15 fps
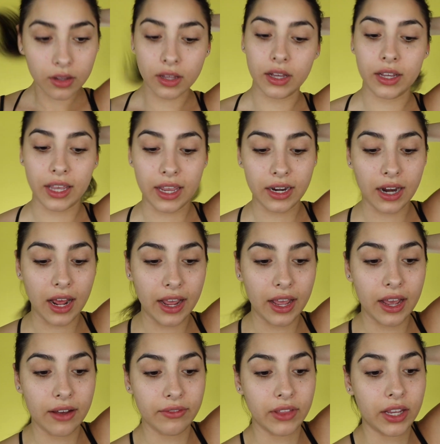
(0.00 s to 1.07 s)
again, I
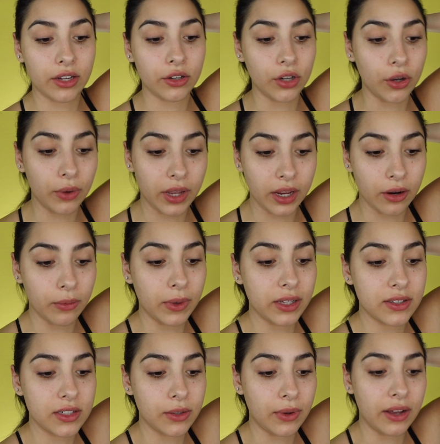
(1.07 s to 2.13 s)
have like no hair
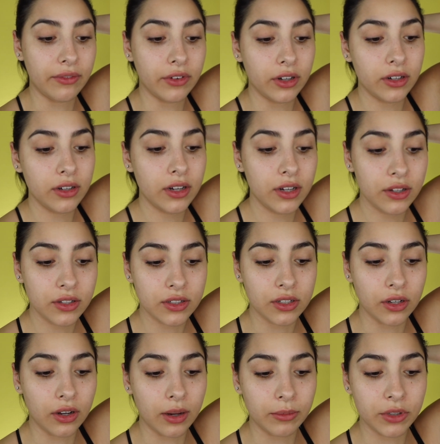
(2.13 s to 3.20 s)
whatsoever,
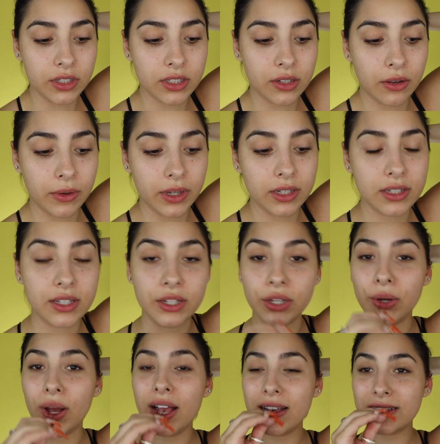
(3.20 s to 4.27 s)
so I'm just going
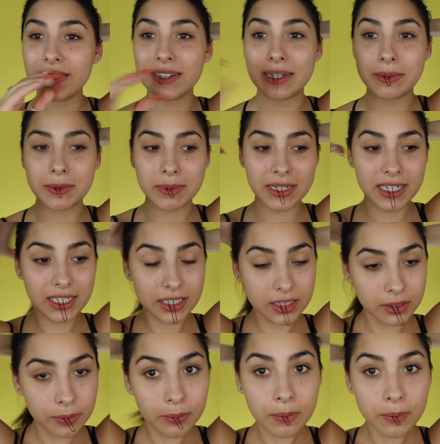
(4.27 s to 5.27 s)
to grab a pin,